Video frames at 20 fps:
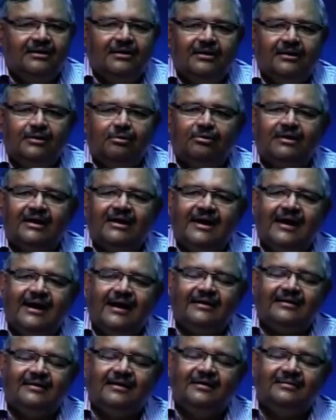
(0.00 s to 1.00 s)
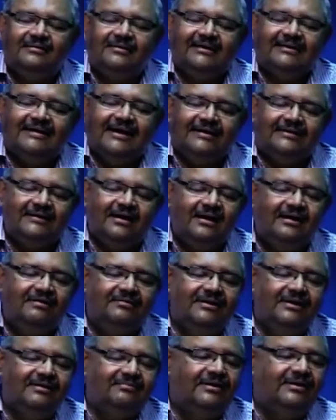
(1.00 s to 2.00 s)
Looking at the data
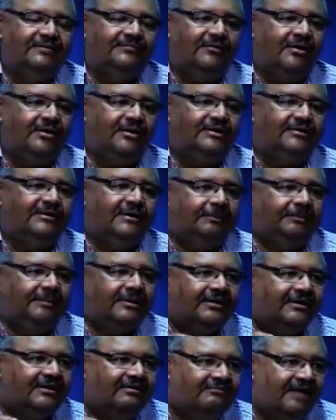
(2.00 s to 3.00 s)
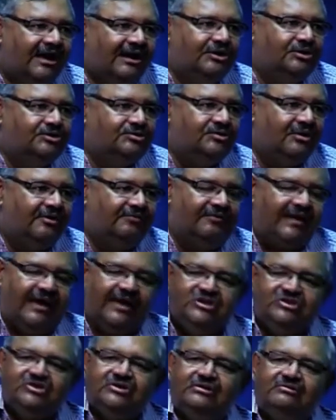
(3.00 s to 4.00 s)
available for typical value of
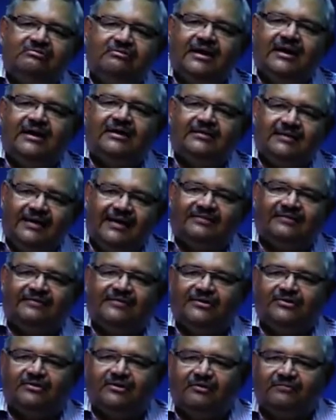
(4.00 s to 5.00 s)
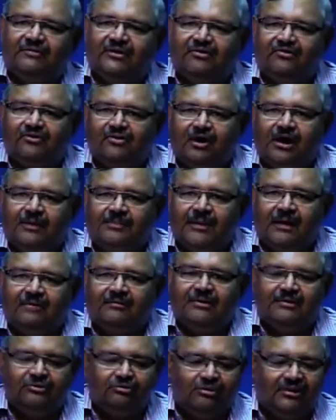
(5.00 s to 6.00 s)
engine weight as a function of installed
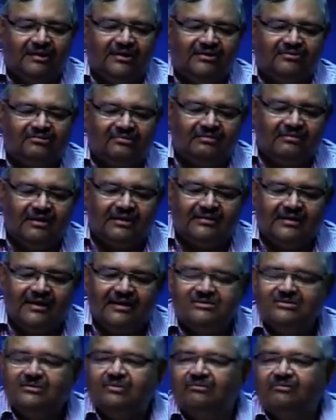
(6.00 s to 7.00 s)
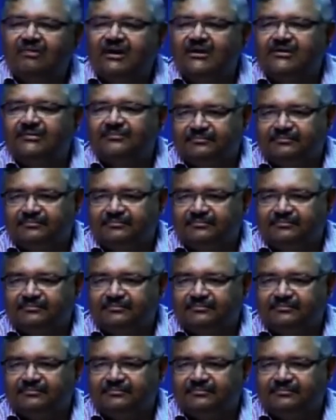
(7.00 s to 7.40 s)
power, you can estimate the engine weight